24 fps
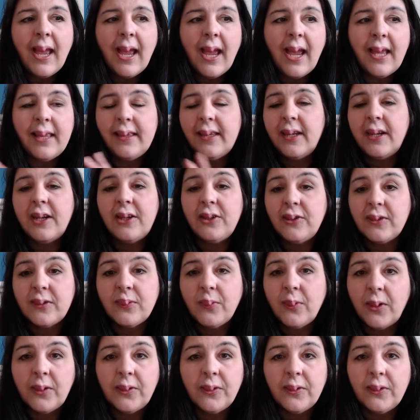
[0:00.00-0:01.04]
and then I just
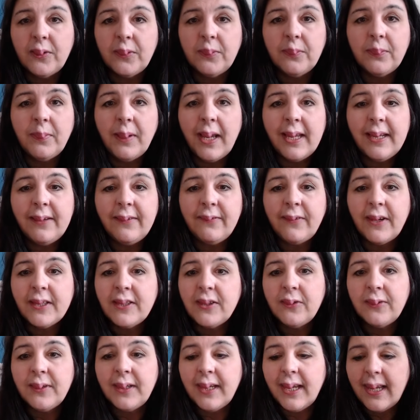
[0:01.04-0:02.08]
work on them. And if I
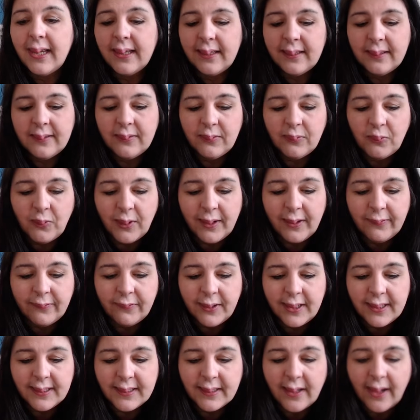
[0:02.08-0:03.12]
don't get whatever
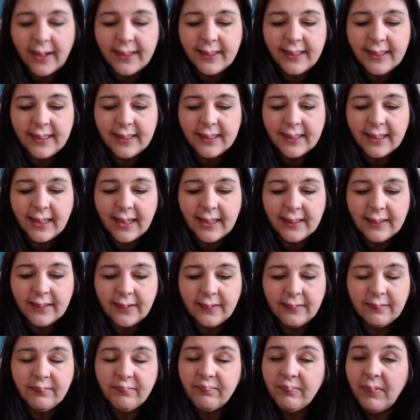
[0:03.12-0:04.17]
it is that I need to get
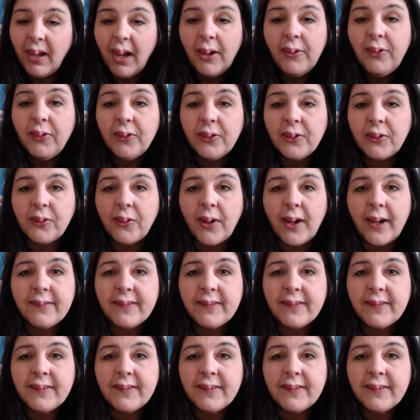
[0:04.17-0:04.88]
done, I'm not going to cry.